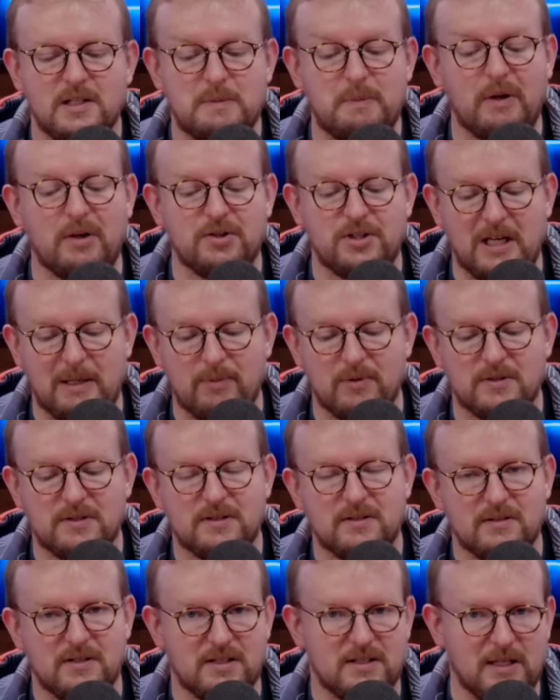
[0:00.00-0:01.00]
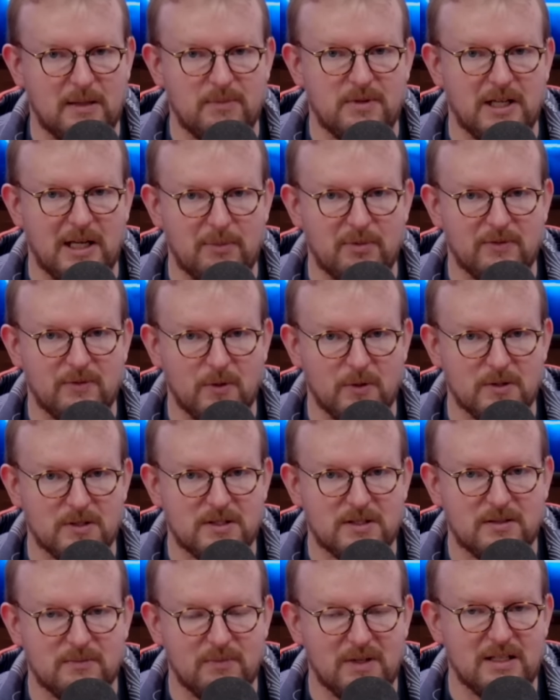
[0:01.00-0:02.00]
Spell Shapers, the subtype, of
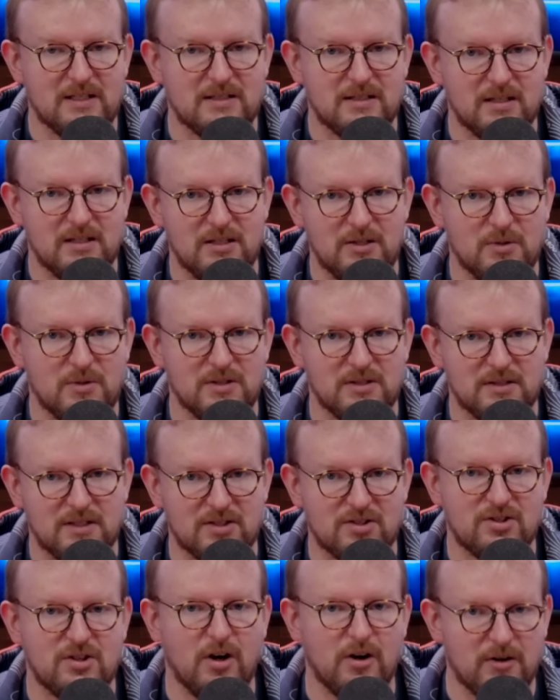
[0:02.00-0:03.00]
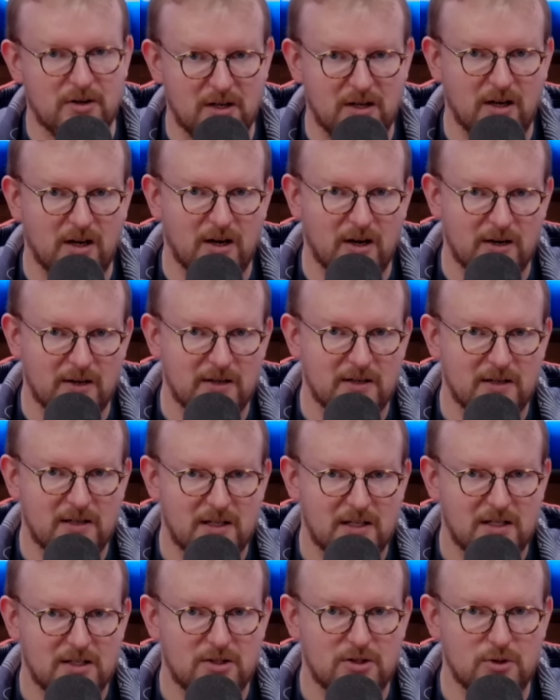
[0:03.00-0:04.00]
course, means that you can discard a card
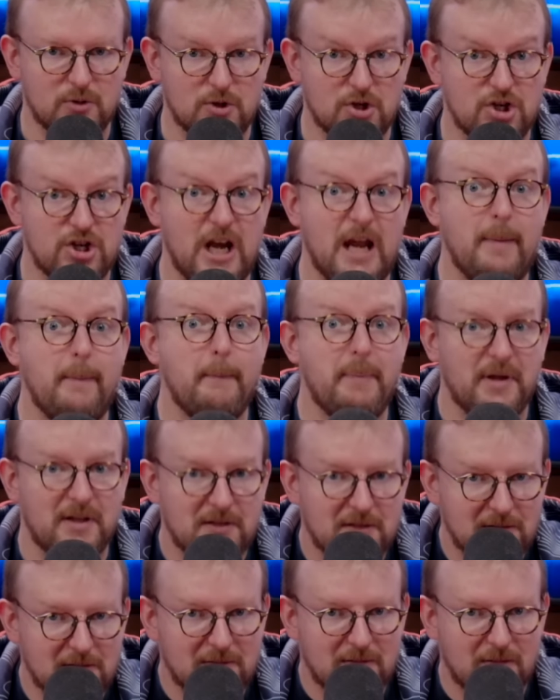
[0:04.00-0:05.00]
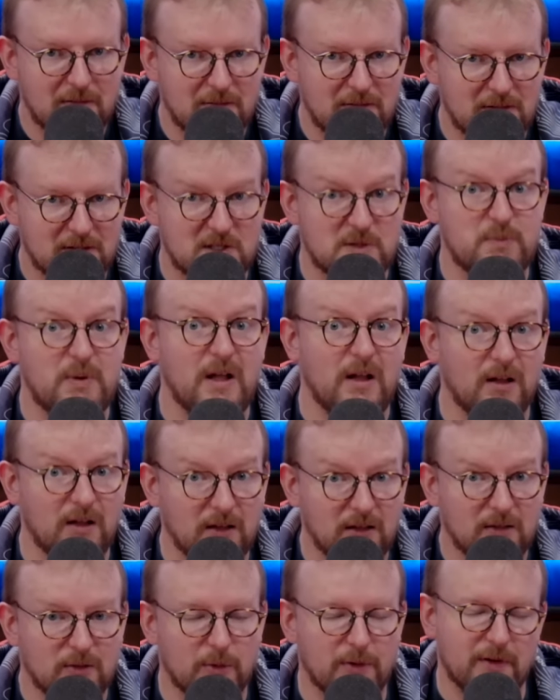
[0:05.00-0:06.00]
to shape the
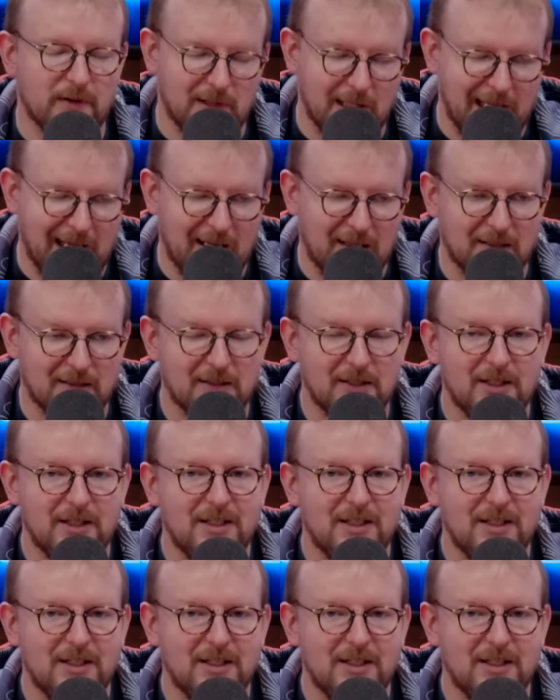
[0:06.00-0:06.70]
spell, or the land,